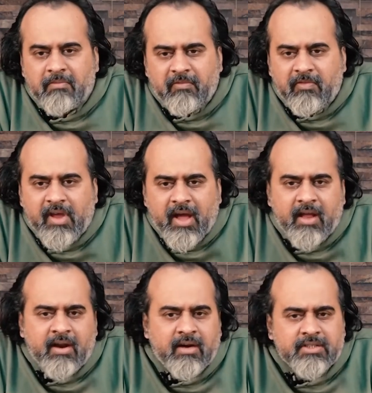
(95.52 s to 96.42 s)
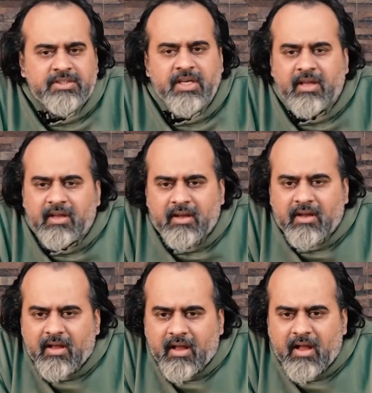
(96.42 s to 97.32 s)
we are
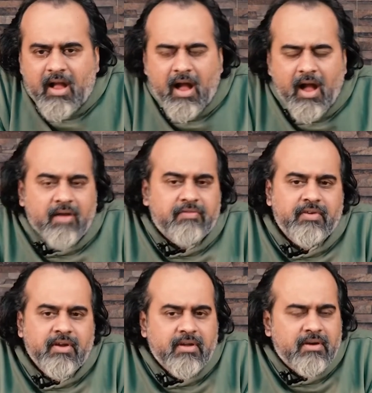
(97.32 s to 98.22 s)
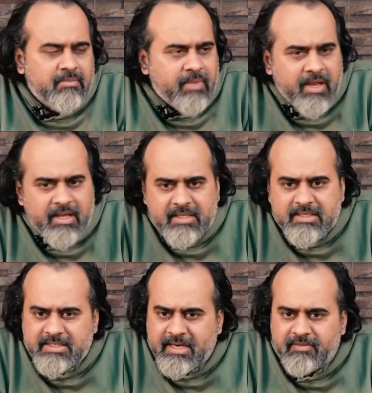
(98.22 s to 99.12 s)
rushing after
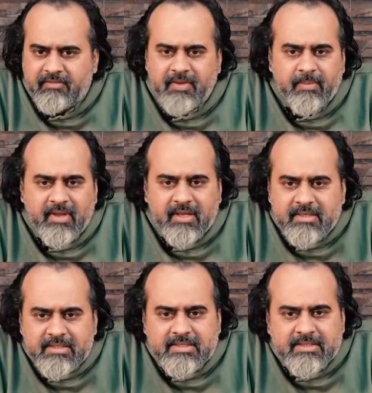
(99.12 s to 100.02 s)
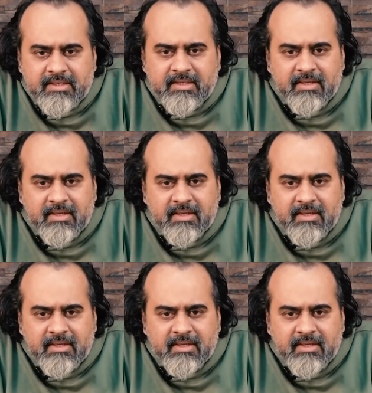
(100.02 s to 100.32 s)
males and females